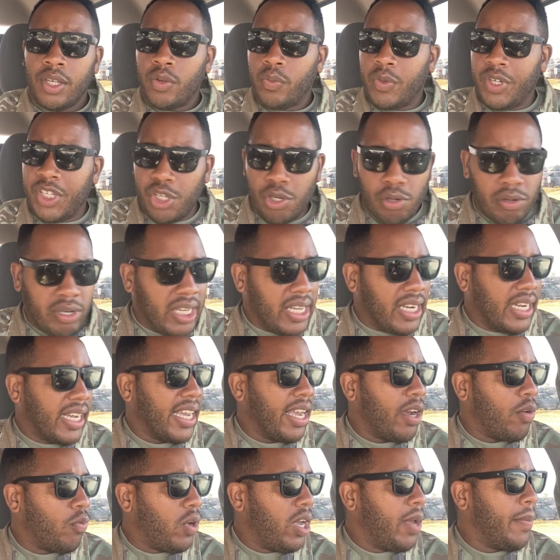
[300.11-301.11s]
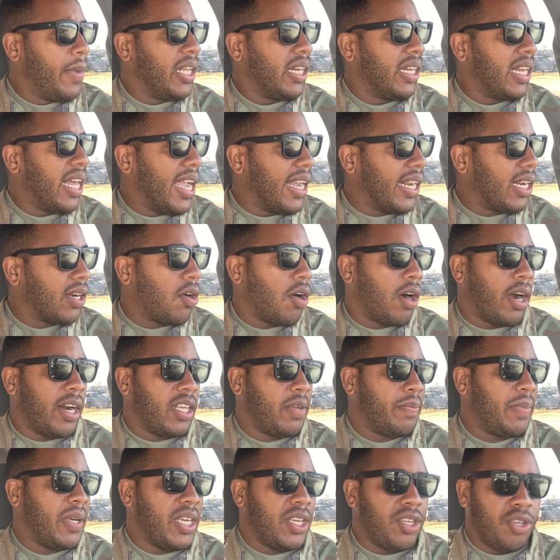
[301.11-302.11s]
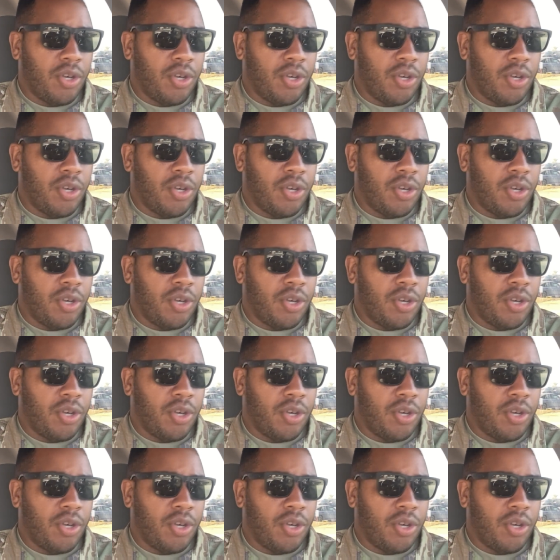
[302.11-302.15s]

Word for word: when you look at women like Cardi B,